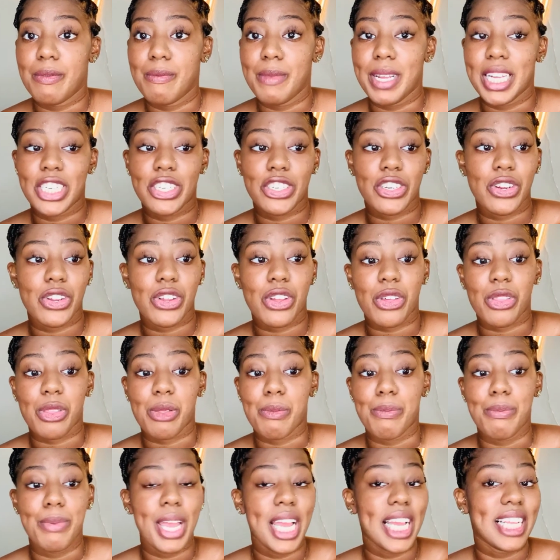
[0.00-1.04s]
sure you're the
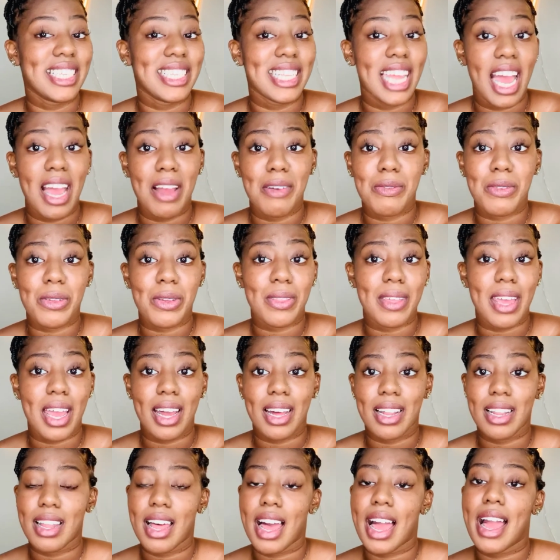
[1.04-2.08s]
best after that
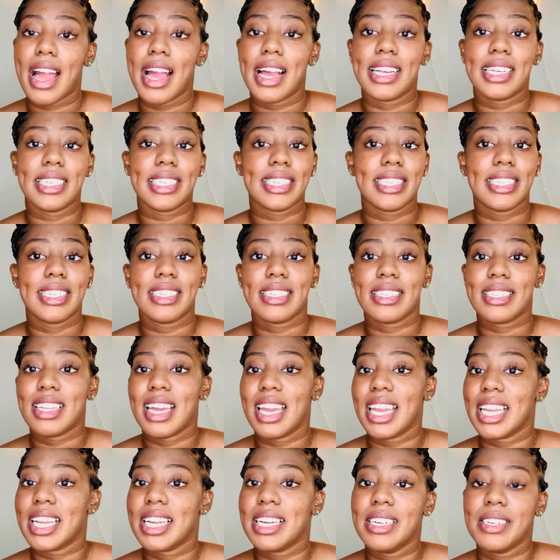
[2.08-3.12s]
class.
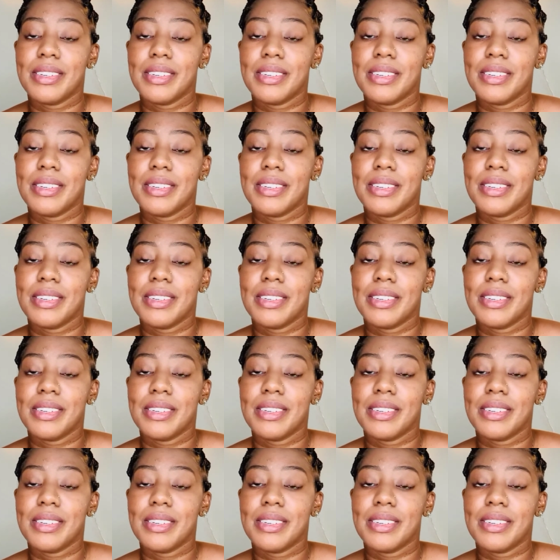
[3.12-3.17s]
Like,